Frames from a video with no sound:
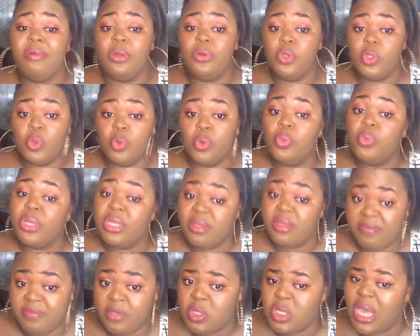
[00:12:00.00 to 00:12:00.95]
want to do with the
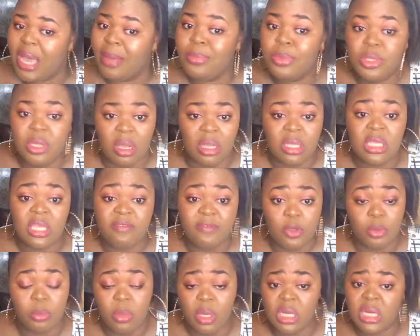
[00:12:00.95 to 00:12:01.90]
video. I'm done giving
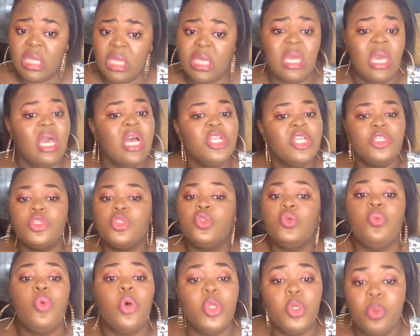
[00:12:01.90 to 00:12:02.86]
you money. Just do
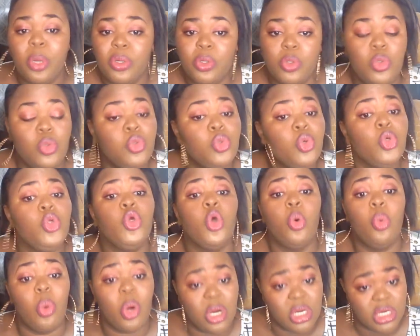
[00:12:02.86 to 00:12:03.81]
what you want to do your
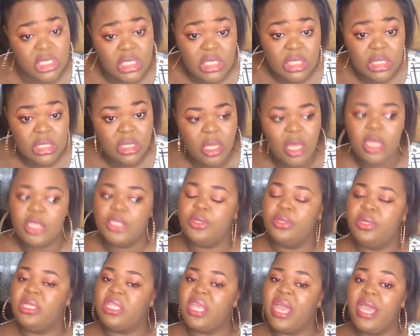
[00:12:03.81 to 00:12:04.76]
worst. So
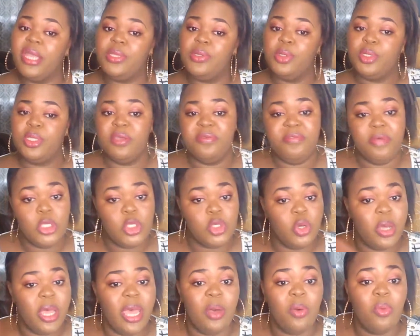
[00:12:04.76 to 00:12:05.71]
this guy took the video
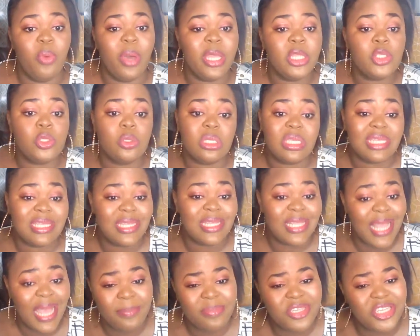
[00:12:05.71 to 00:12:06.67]
and went to
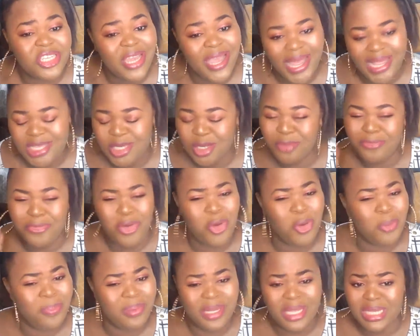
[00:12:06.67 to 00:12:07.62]
Snapchat of
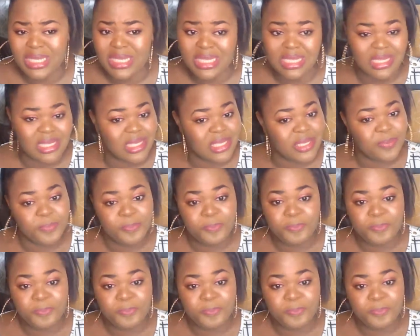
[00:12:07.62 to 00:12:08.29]
all places